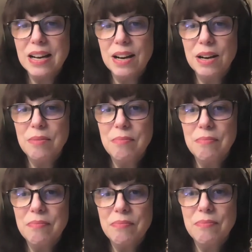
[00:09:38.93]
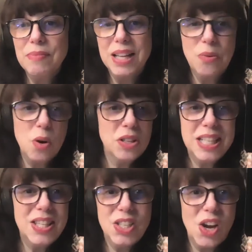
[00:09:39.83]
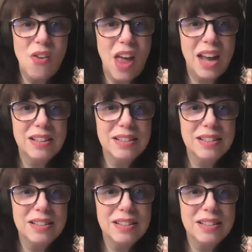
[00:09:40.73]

And the world needs to know that.